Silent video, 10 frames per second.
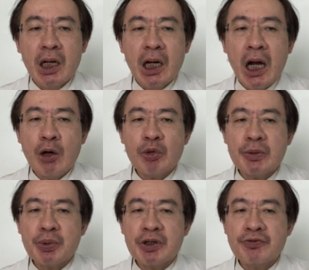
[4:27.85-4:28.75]
How we
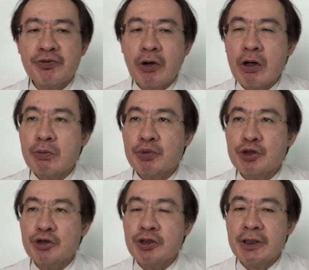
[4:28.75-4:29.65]
perform
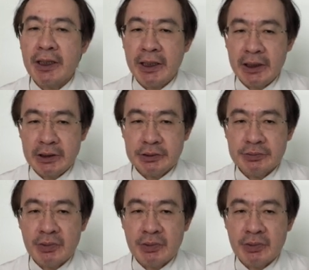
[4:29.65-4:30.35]
PGT-A?